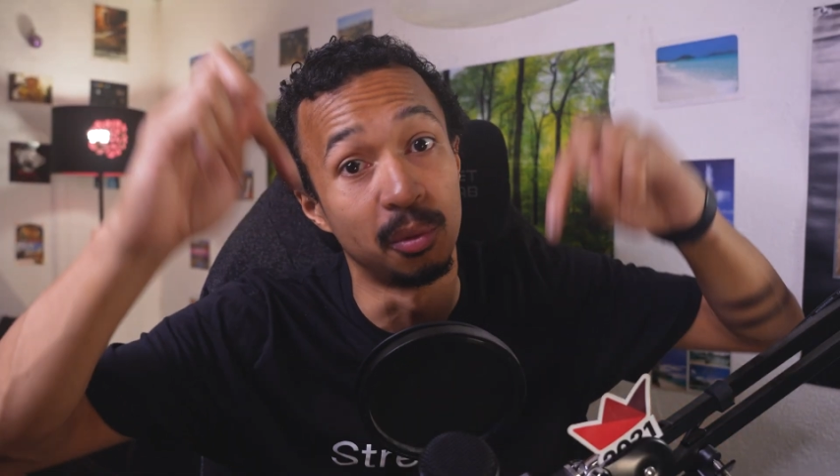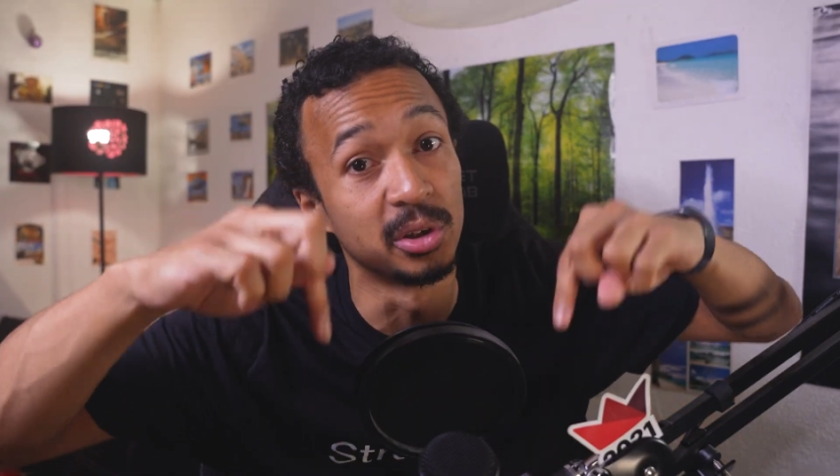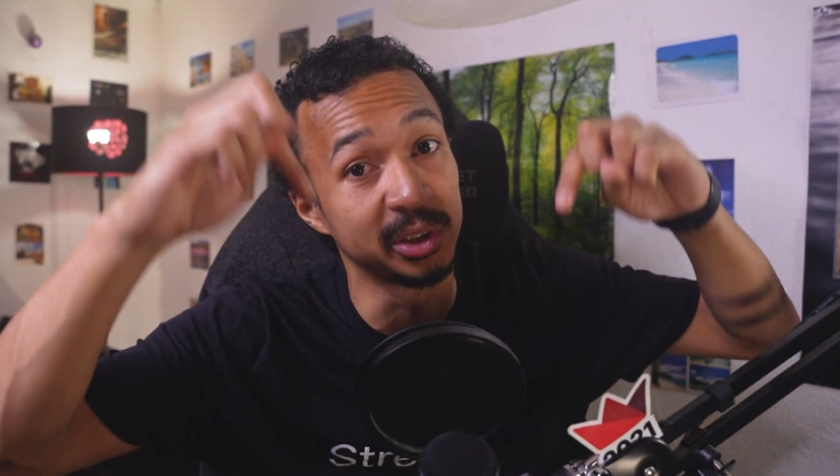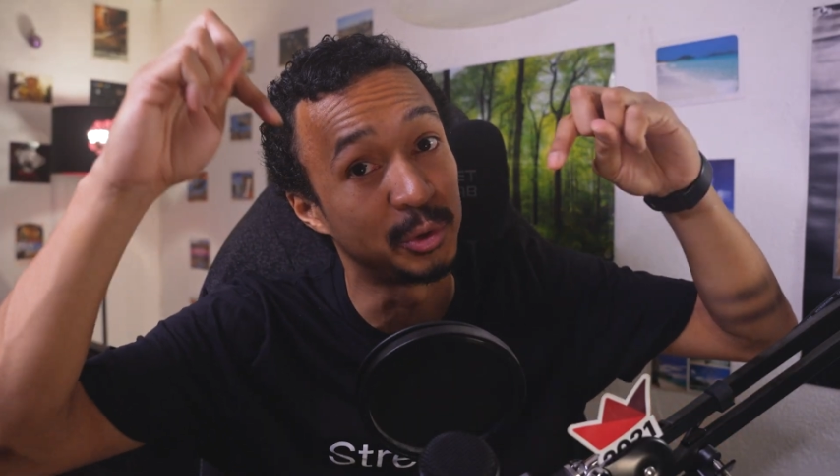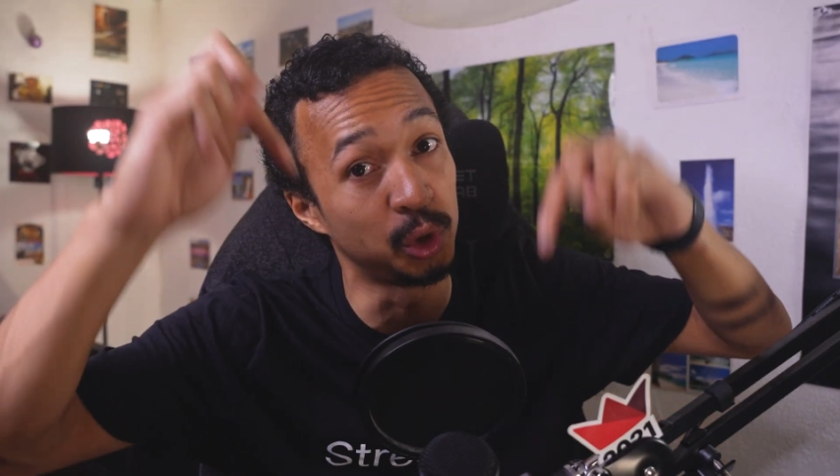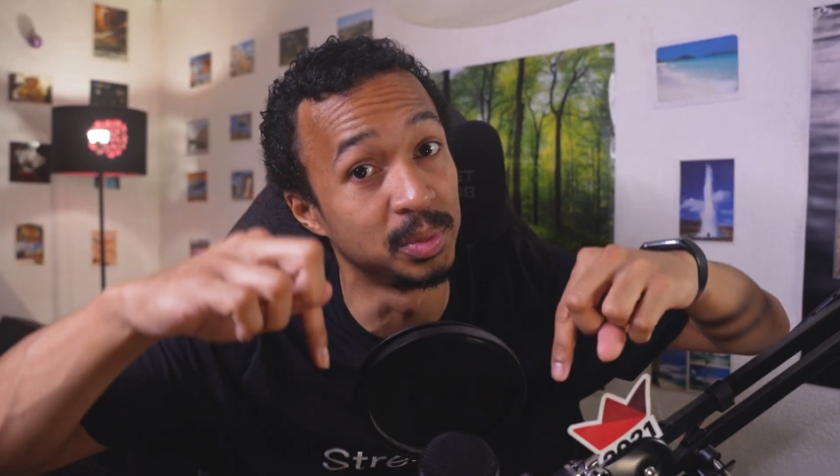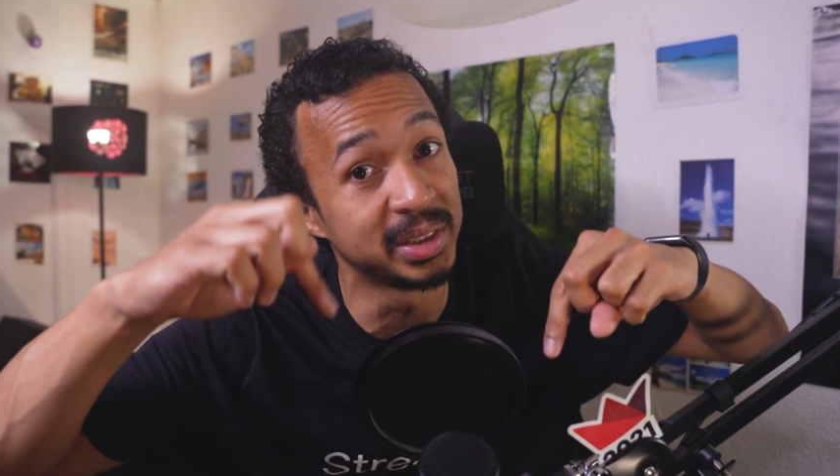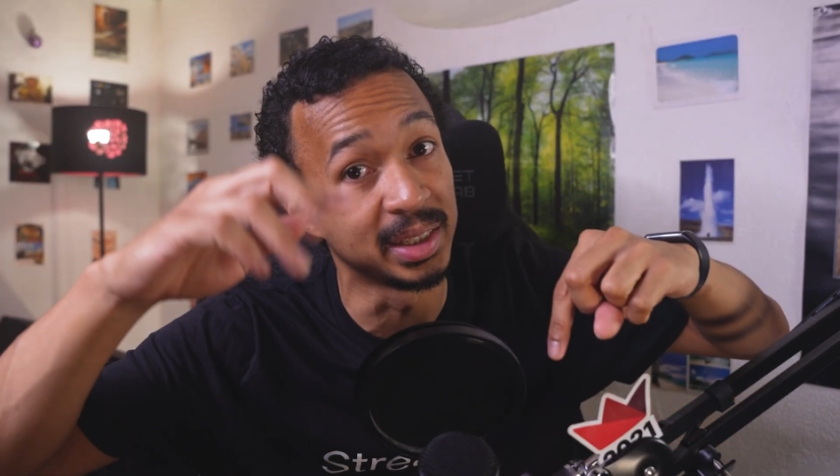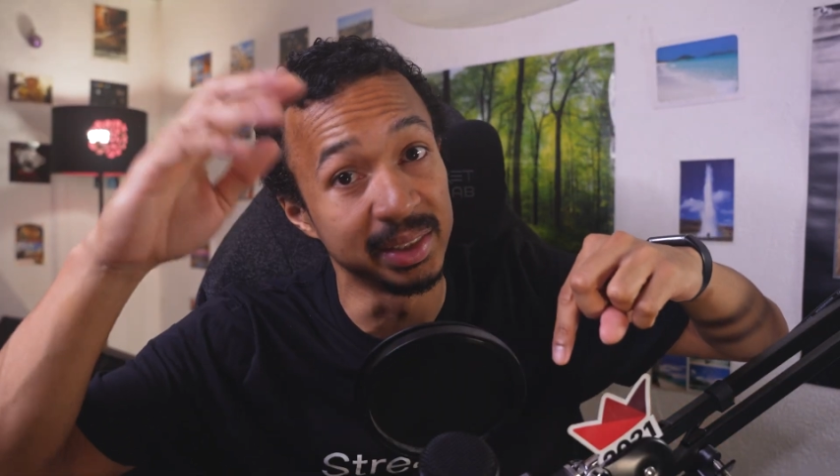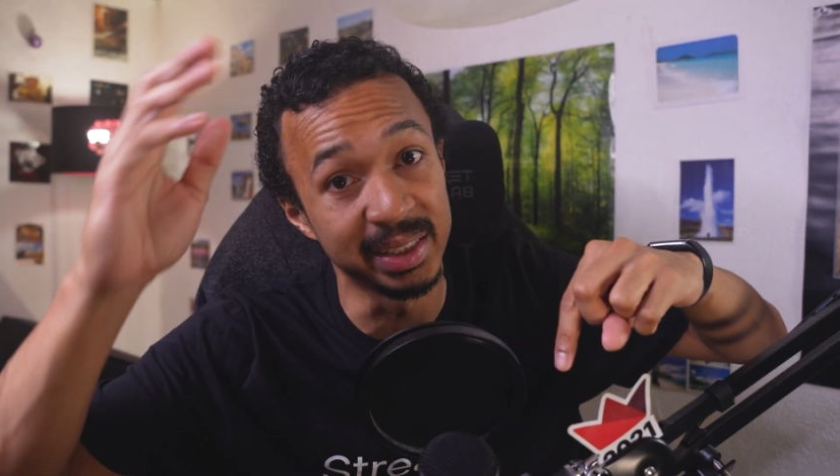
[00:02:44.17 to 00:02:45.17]
more
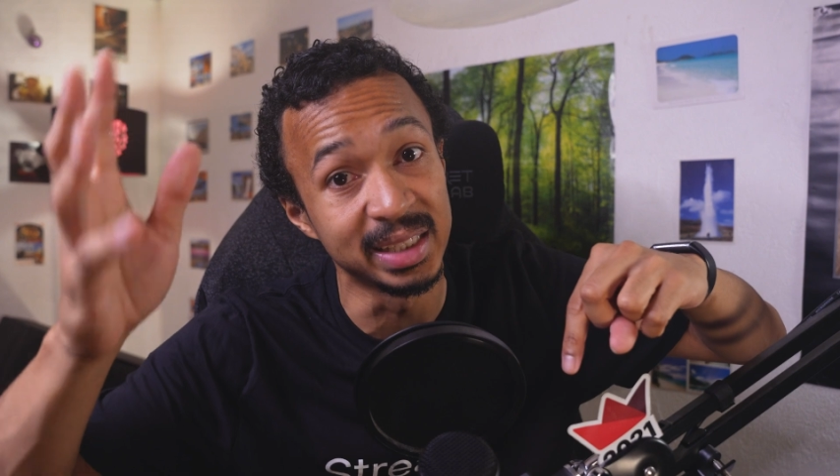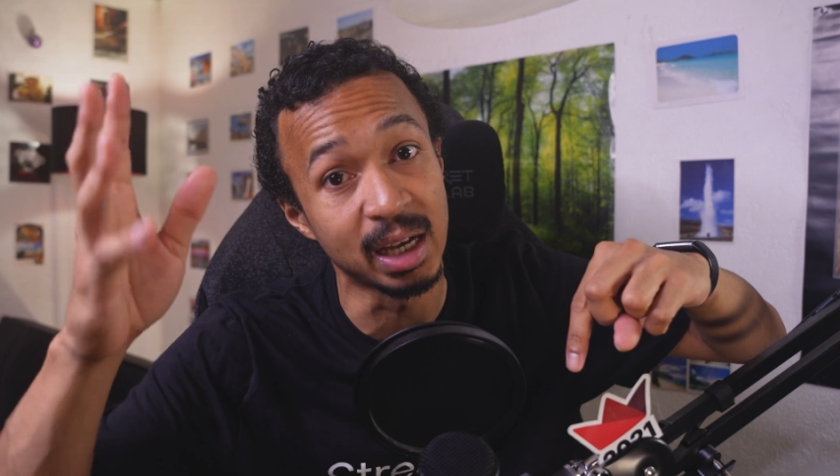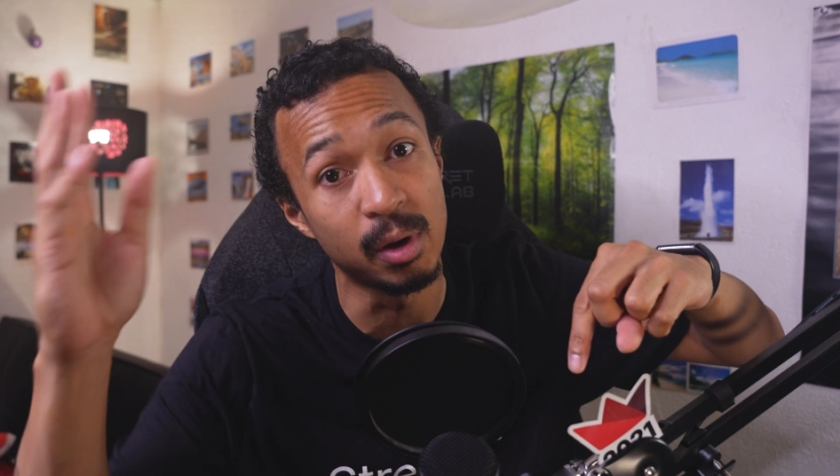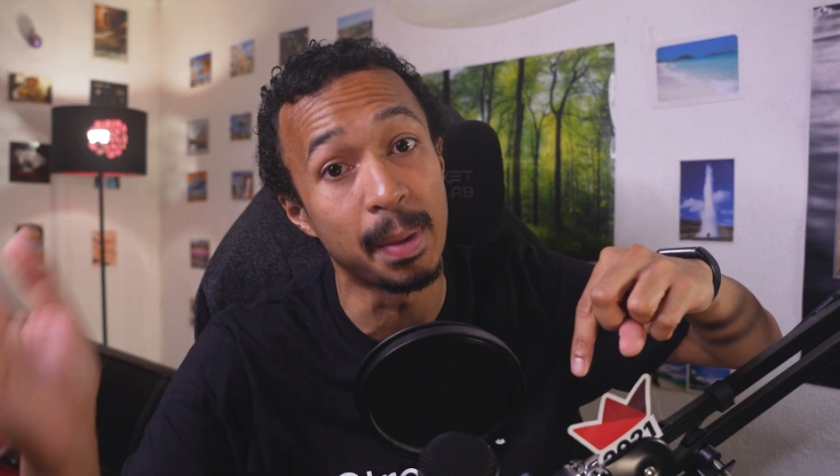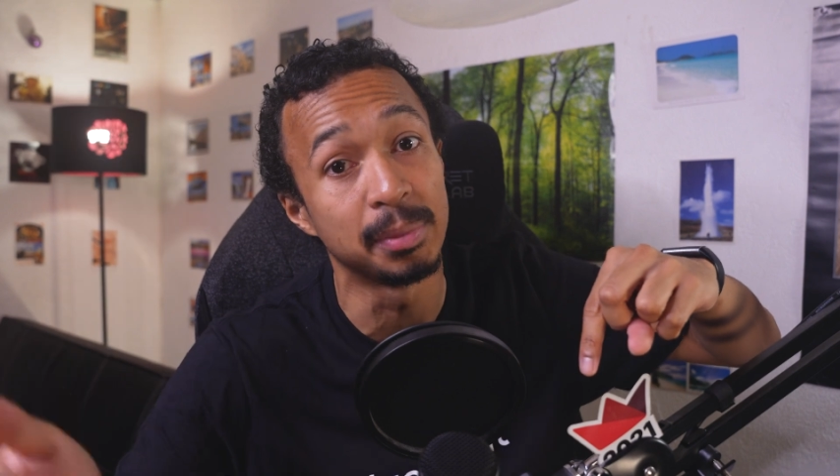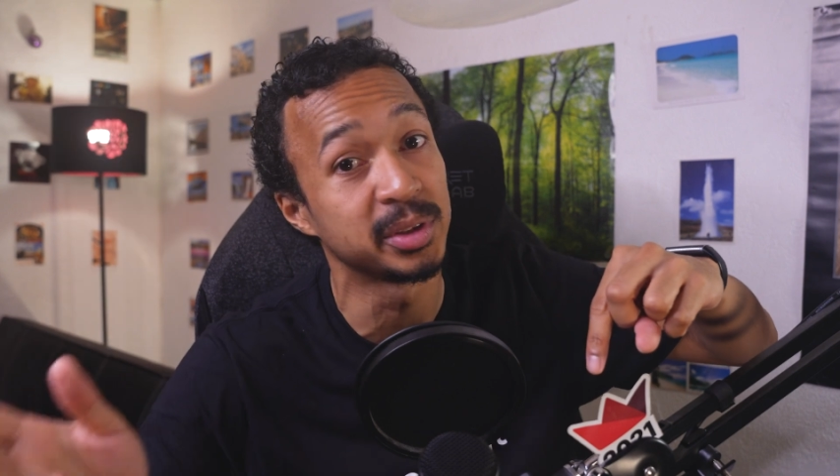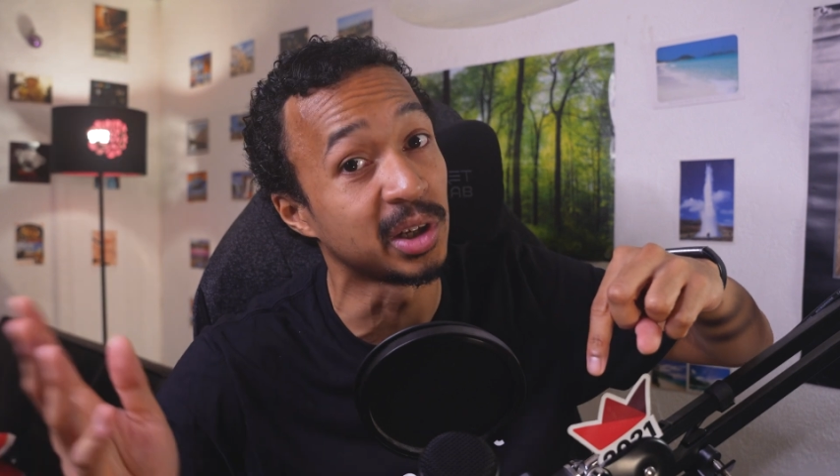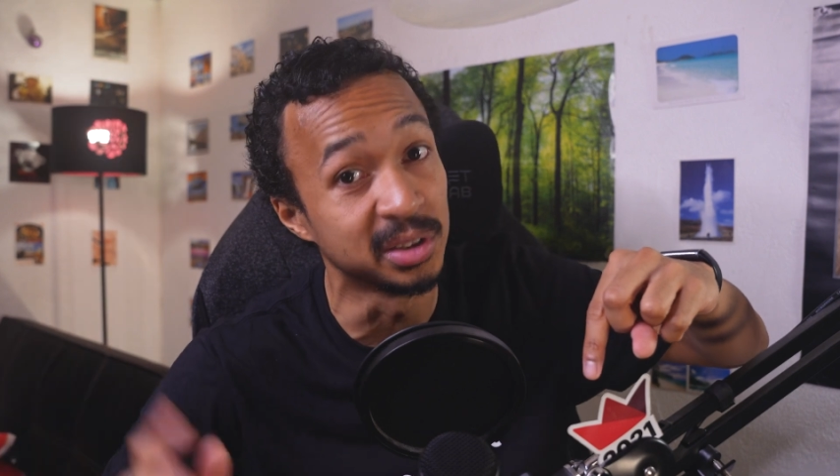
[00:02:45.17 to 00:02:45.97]
Streamlit and data web apps